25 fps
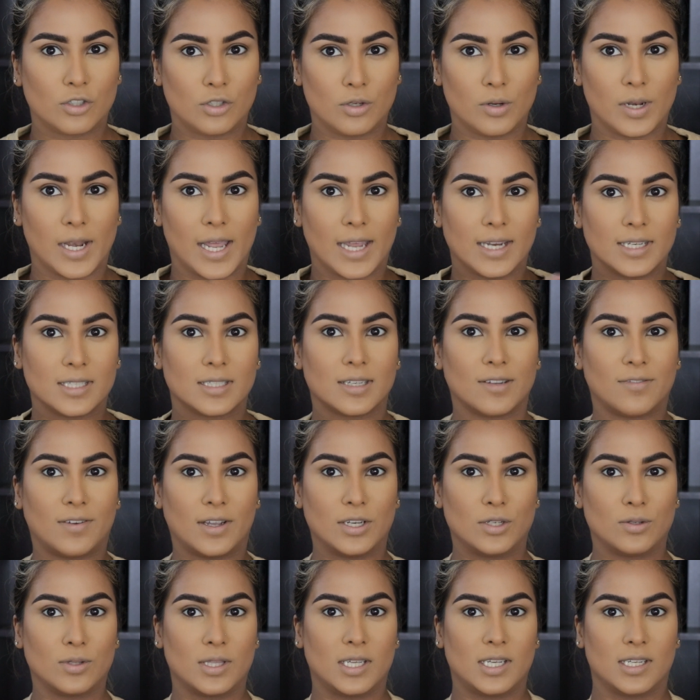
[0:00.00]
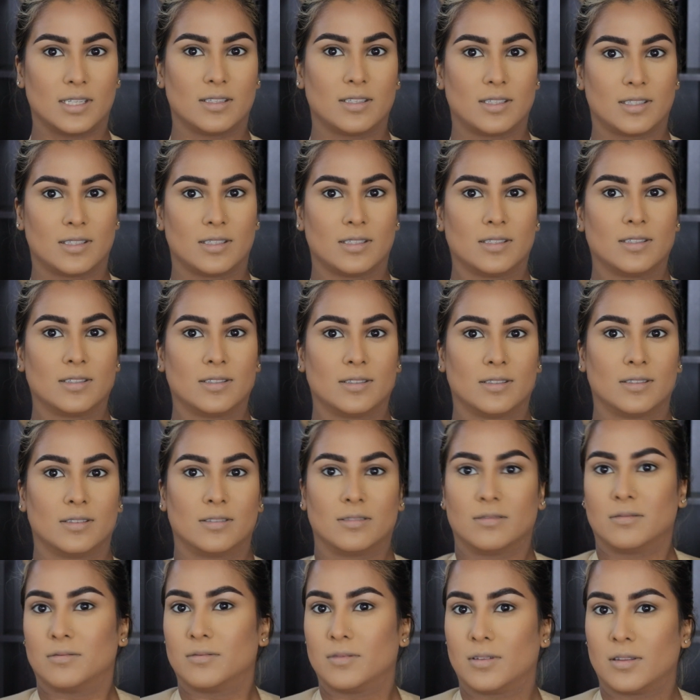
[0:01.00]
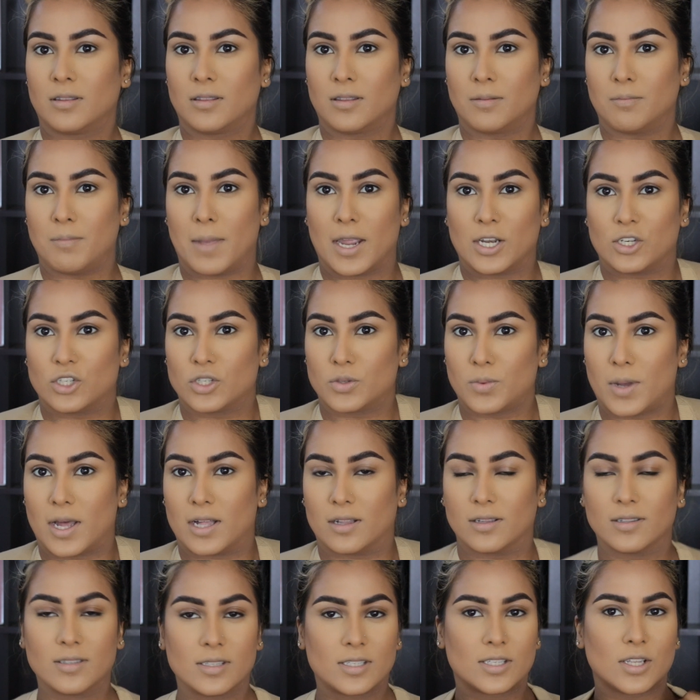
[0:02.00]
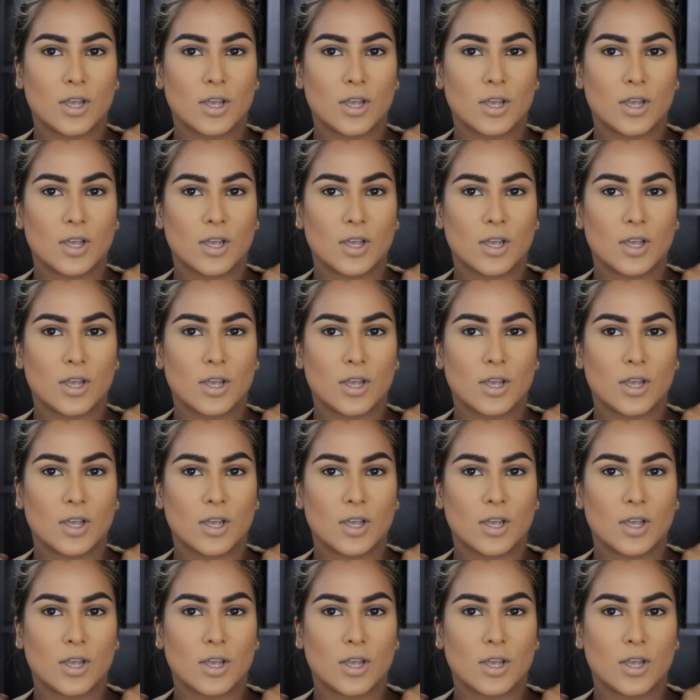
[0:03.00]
too light. If I do this, matches well.